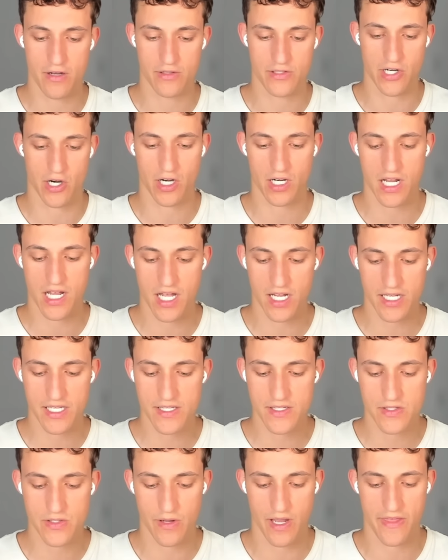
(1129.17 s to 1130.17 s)
Dark
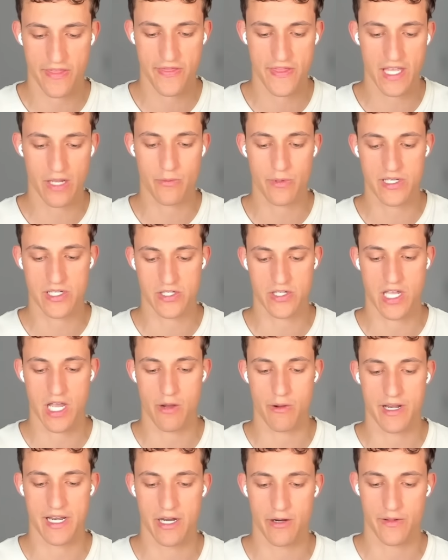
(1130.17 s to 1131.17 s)
Goggin, so I think we just
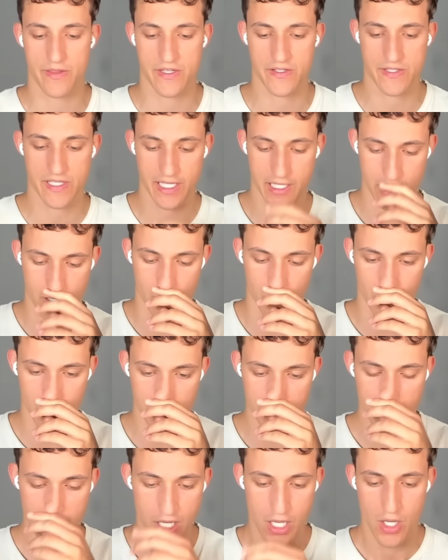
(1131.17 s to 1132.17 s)
go in here with this Sneaky
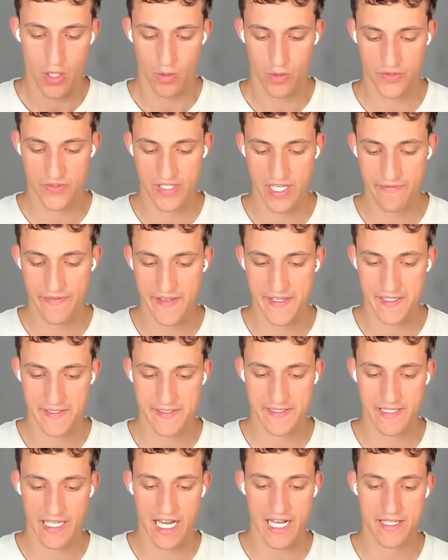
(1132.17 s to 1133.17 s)
Golem. We'll see if he
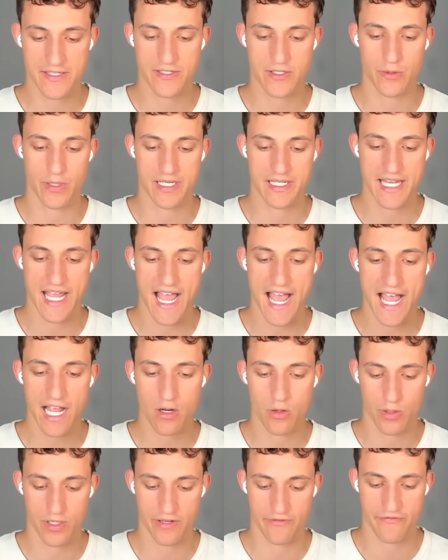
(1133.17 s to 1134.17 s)
decides to attack
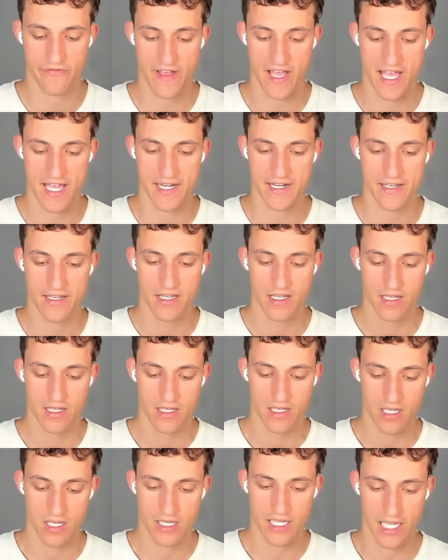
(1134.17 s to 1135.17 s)
or defend.
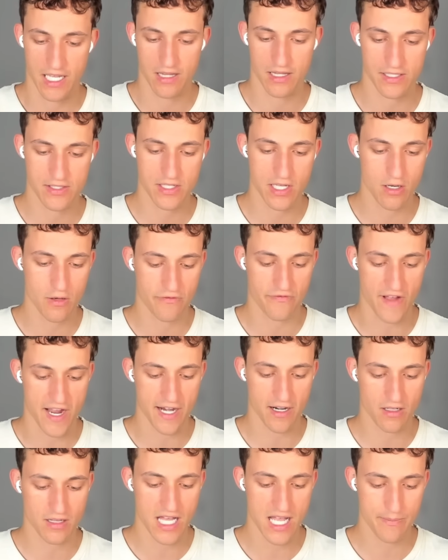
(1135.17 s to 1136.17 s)
Let's go
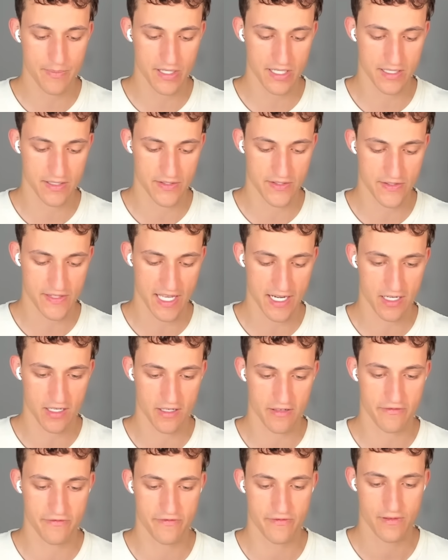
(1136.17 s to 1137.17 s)
Fireclapper instead
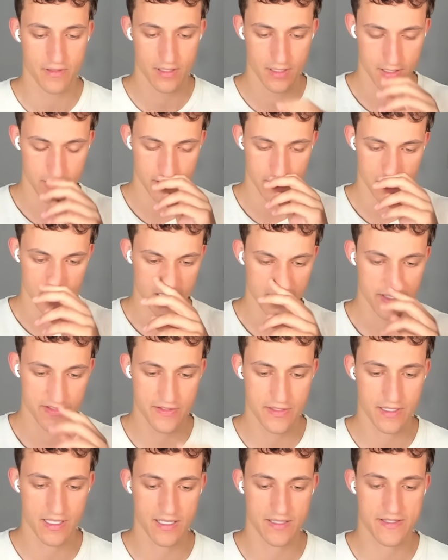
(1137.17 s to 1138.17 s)
of
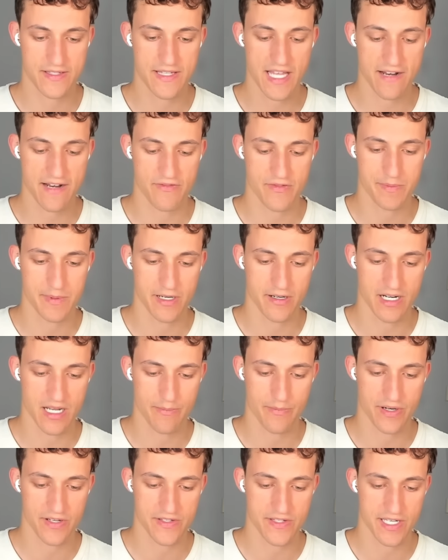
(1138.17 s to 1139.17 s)
Spirit
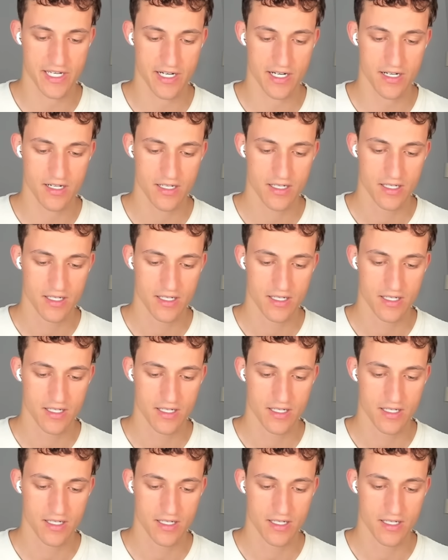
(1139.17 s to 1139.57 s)
Empress here.